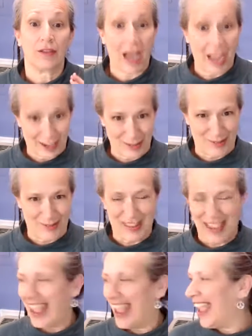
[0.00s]
title.
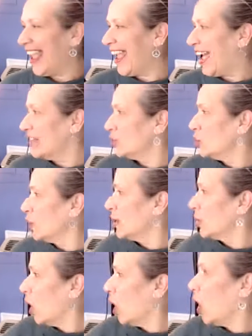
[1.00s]
And you
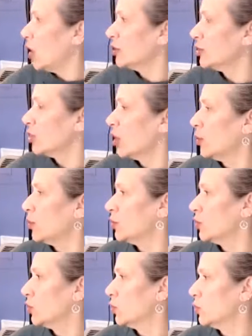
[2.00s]
can also
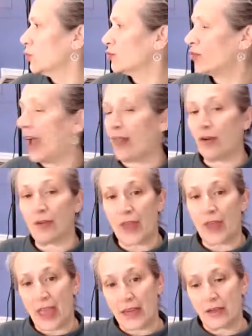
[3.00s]
use, rather
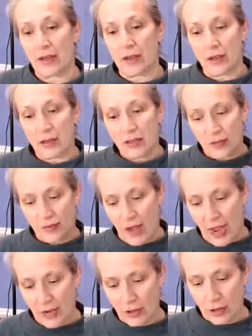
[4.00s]
than
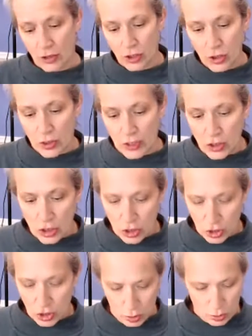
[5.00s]
dividers, you can
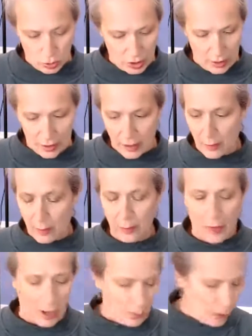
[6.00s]
just use
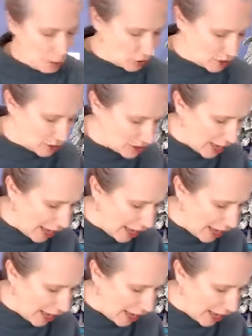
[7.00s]
post-it